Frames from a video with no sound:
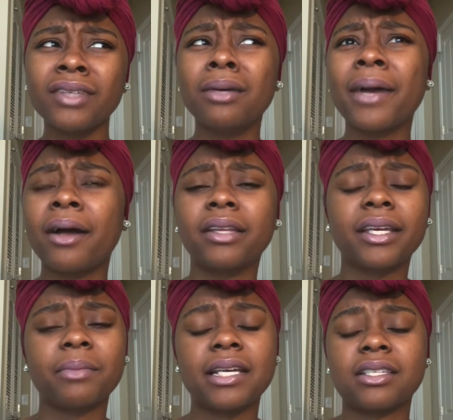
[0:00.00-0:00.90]
about
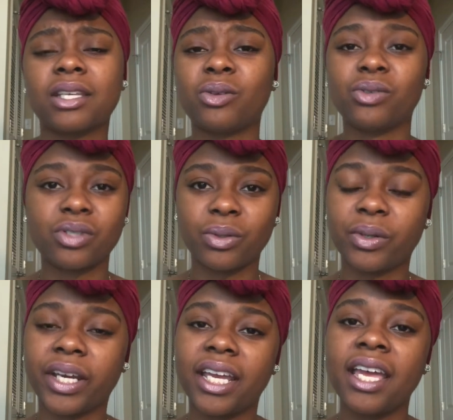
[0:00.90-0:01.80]
like my single
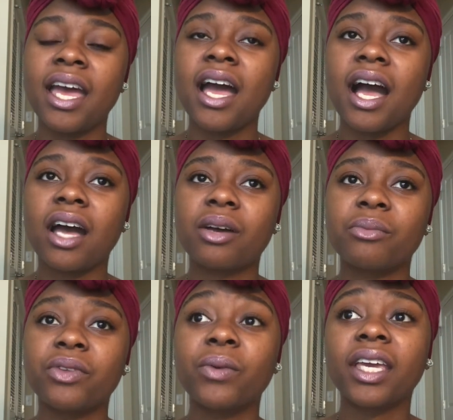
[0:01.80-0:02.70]
story,
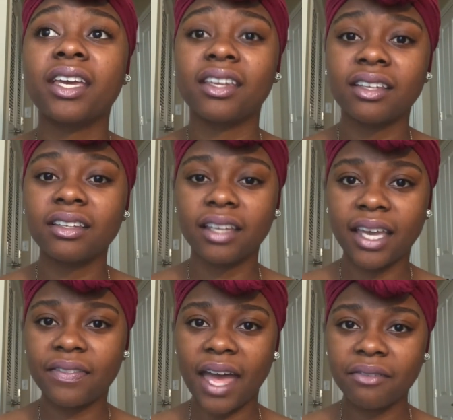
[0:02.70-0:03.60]
you can look
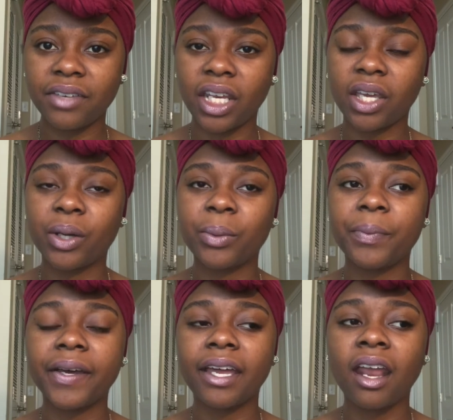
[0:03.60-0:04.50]
at that video.
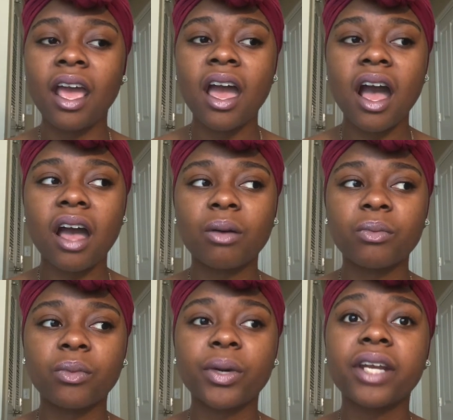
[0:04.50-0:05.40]
But
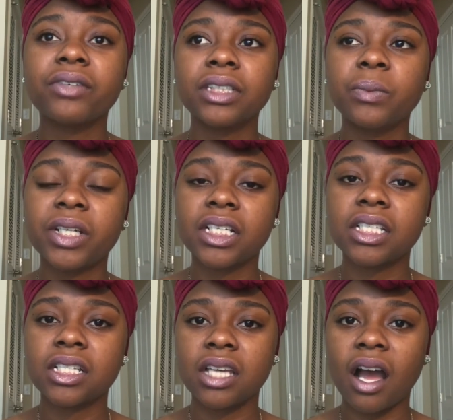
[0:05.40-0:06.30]
what I really wanted
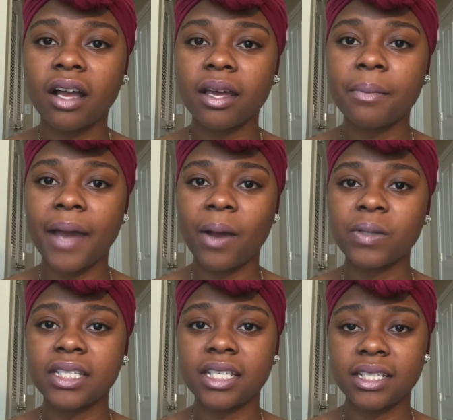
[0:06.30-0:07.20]
to talk
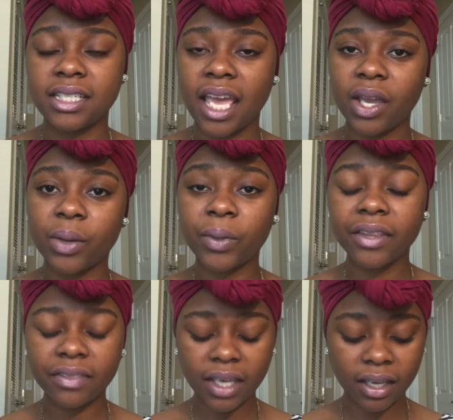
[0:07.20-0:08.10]
about today, or
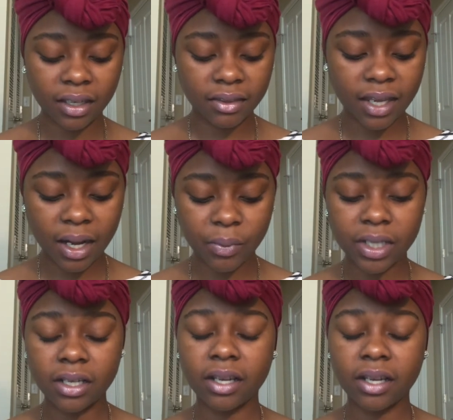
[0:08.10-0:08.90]
one thing that I want to